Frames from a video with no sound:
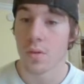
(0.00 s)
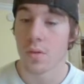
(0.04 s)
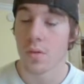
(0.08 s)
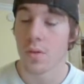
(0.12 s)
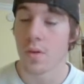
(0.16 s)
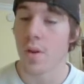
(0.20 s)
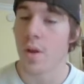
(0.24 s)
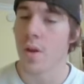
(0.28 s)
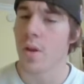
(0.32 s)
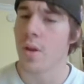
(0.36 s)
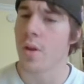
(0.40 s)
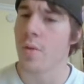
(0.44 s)

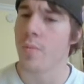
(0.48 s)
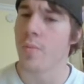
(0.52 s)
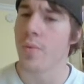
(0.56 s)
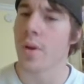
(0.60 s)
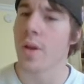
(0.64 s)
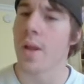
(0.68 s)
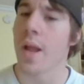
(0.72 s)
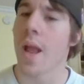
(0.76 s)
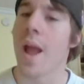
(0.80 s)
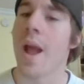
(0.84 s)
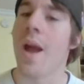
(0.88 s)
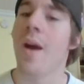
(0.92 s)
No, he'll
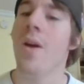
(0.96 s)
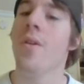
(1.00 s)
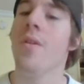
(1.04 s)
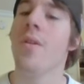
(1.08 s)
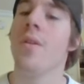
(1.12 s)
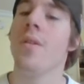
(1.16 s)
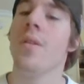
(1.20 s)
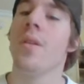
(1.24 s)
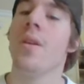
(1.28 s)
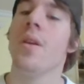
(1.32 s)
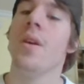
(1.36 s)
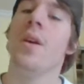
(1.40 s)
bring
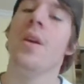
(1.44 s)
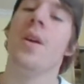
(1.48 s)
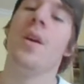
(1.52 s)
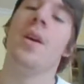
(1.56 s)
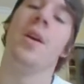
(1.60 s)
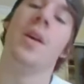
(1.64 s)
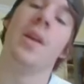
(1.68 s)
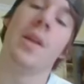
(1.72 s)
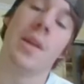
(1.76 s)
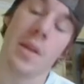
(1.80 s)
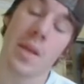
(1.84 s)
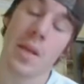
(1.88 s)
out.
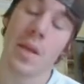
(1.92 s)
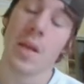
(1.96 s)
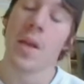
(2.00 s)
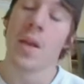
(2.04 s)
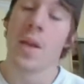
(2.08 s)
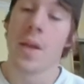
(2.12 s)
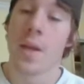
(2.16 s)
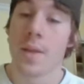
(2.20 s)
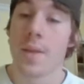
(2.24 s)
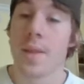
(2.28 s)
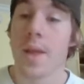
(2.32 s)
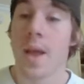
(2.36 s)

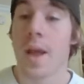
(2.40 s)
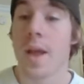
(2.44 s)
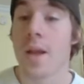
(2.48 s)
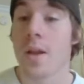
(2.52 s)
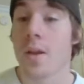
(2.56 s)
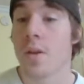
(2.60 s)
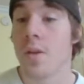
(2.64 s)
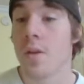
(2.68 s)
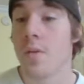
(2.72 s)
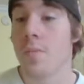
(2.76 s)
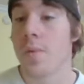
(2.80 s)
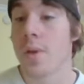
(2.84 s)
That
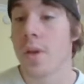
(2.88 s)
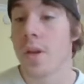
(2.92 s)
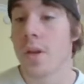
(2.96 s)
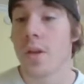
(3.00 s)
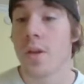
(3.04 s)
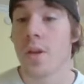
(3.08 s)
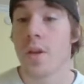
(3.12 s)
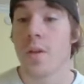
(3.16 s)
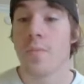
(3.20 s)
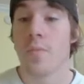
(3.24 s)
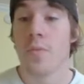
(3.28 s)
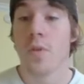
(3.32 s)
could be a
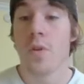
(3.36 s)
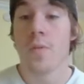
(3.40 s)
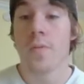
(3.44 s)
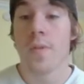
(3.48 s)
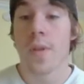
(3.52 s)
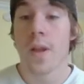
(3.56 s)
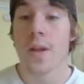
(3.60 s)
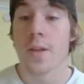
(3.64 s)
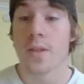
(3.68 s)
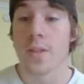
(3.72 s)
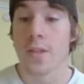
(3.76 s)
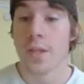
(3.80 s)
good move
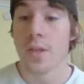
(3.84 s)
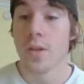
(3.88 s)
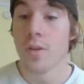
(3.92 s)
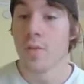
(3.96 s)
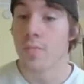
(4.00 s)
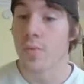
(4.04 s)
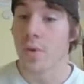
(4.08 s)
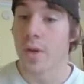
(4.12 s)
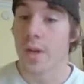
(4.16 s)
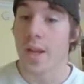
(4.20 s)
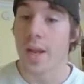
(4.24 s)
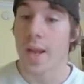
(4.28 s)
there too,
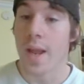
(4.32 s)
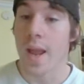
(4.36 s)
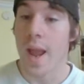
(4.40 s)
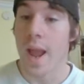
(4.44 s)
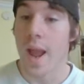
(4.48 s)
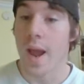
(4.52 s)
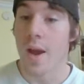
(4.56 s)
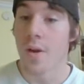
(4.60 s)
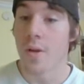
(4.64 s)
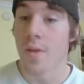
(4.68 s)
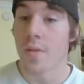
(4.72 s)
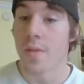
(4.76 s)
bringing
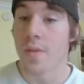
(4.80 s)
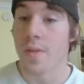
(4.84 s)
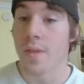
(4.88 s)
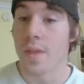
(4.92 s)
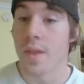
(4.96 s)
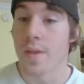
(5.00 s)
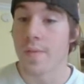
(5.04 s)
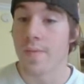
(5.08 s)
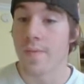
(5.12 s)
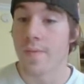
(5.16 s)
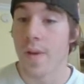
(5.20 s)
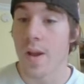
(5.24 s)
out
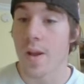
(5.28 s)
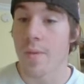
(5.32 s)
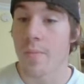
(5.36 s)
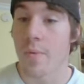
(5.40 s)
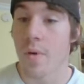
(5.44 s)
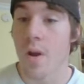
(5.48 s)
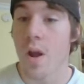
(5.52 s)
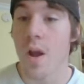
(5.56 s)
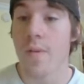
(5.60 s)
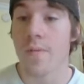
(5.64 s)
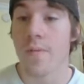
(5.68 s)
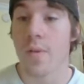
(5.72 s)
the
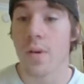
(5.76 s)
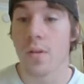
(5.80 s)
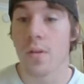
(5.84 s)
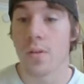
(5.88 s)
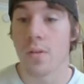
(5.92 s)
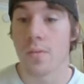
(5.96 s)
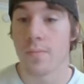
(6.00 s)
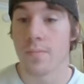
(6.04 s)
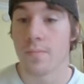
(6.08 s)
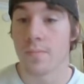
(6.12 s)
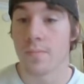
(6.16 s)
Vibrava.